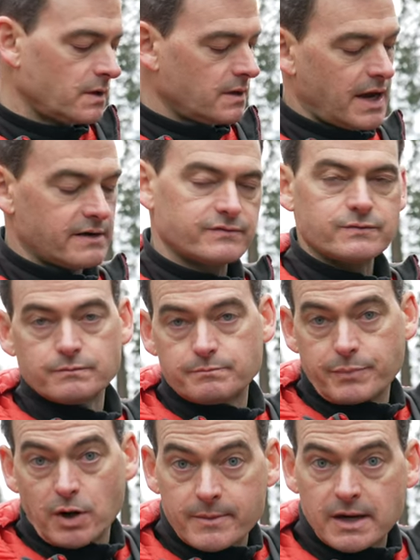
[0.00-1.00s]
kind of
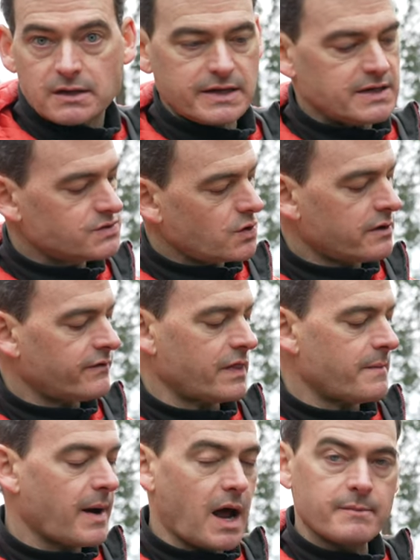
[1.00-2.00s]
permanently sort of on
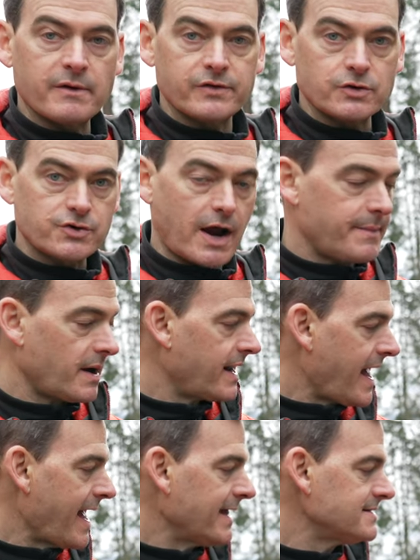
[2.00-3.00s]
the bottom of your tripod
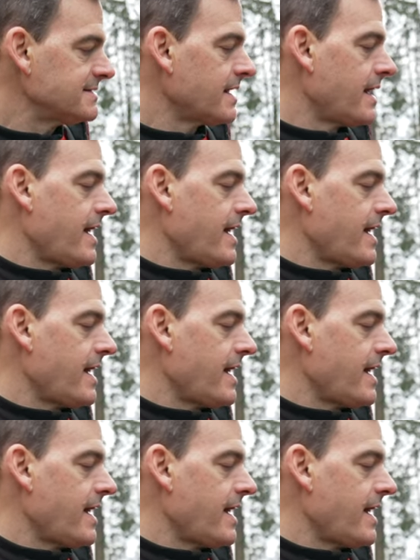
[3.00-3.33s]
heads